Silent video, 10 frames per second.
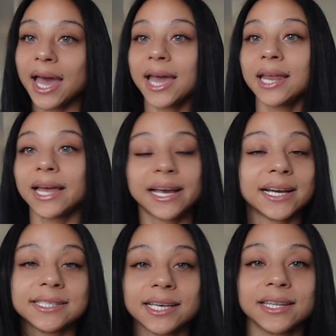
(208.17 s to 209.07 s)
And like
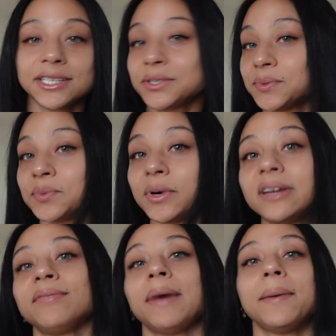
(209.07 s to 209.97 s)
I said, this is one
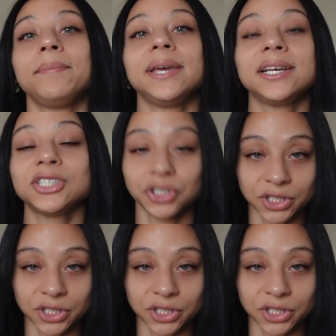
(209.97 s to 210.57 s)
of my biggest